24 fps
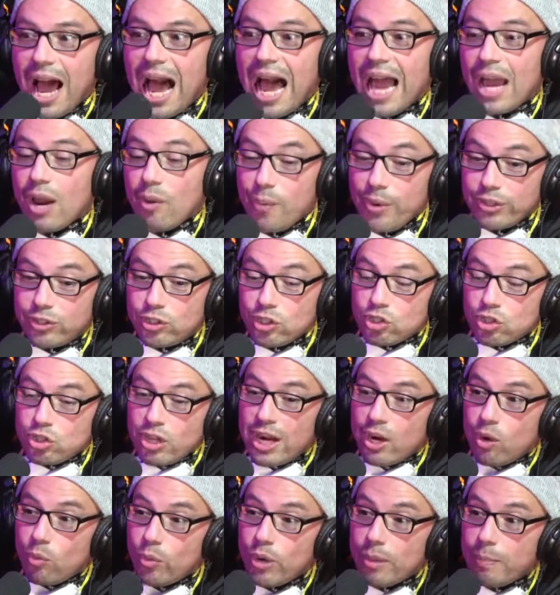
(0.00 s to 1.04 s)
I went to
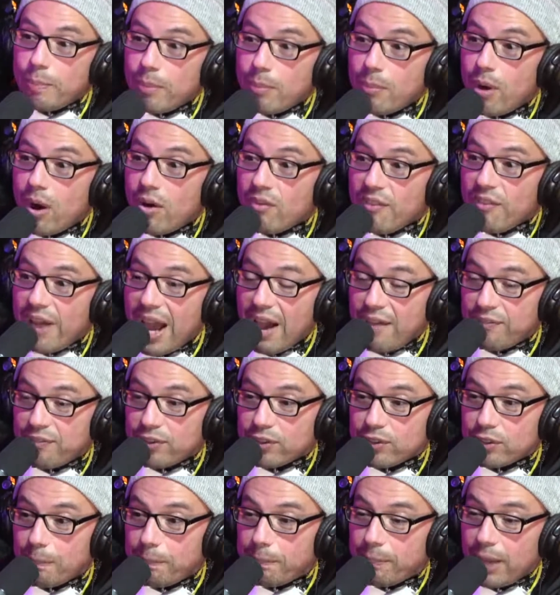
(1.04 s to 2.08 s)
try to rip them off
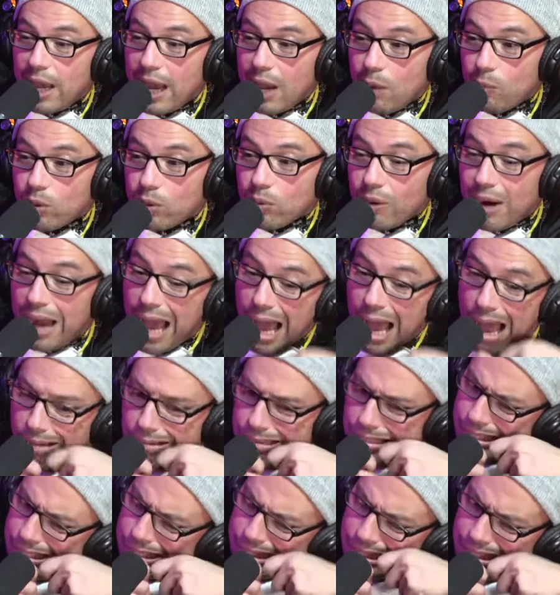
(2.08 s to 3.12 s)
after we were
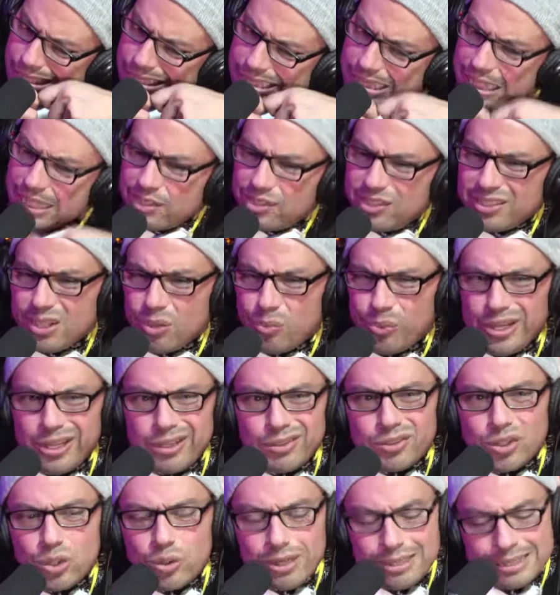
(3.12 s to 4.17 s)
out. She's like, "What are you
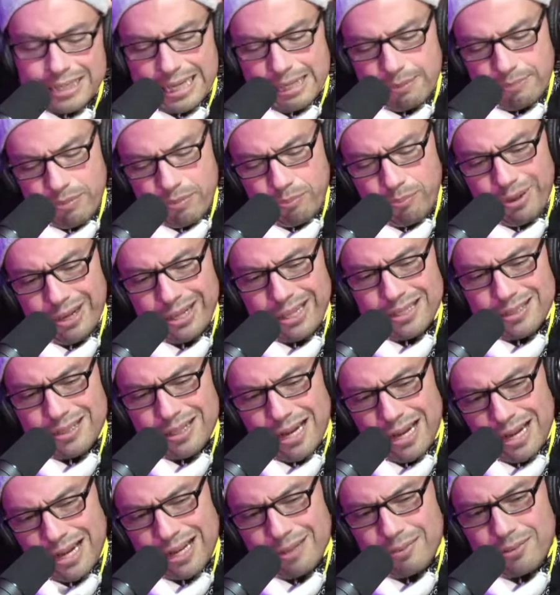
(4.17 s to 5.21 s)
doing?" I was like, "I'm breaking." She's like,
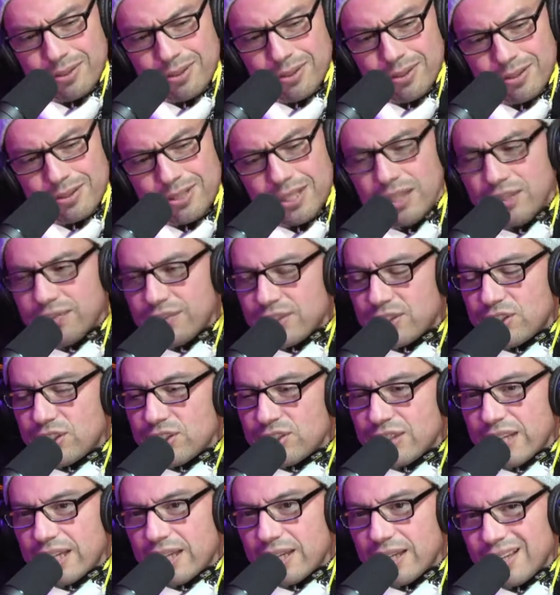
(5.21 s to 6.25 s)
"I got good teeth fit." She
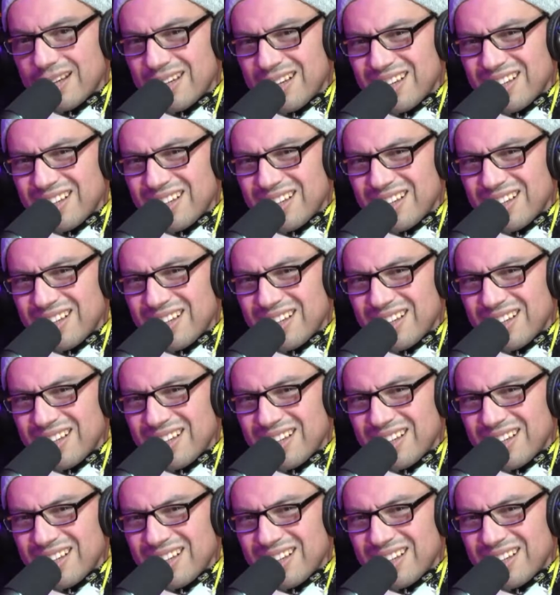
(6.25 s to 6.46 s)
was like,